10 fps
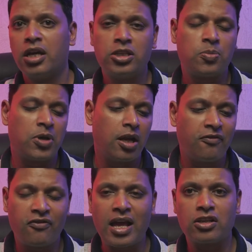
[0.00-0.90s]
it's pretty
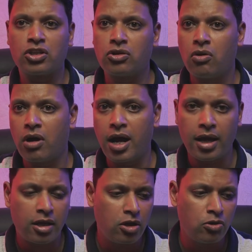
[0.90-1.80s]
fast. So
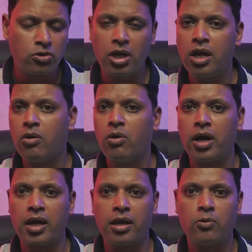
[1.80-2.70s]
I usually go
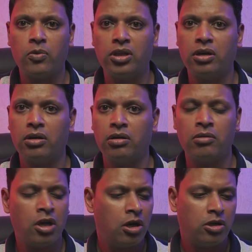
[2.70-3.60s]
ahead with
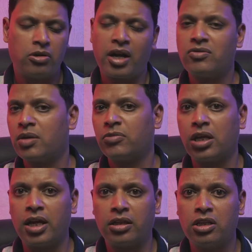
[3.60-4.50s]
the drive
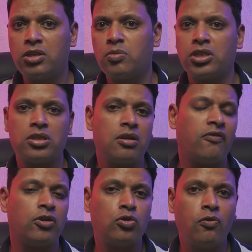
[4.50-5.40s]
something like this, which is
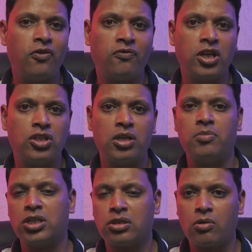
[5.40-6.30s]
of a 250
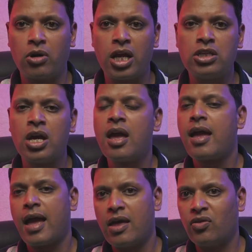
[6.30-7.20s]
GB storage,
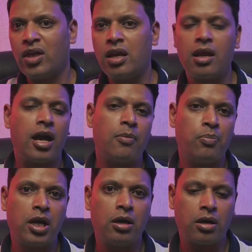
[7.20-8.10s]
and then I
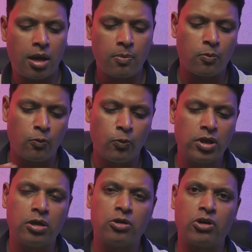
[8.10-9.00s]
pair it up
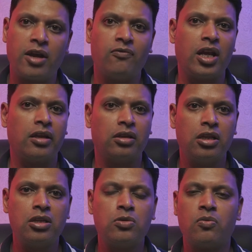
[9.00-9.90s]
with a drive like
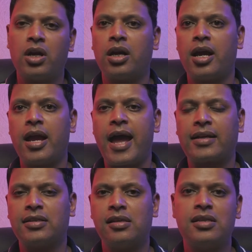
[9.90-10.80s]
this, where I
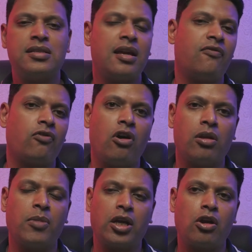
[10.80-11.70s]
actually save all
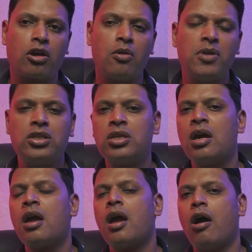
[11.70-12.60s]
my documents,
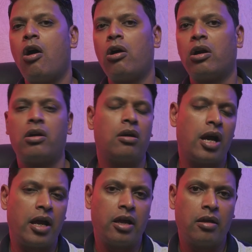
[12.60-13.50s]
or
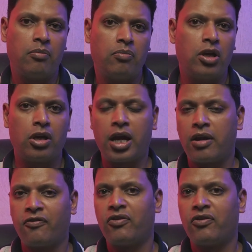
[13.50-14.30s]
I kind of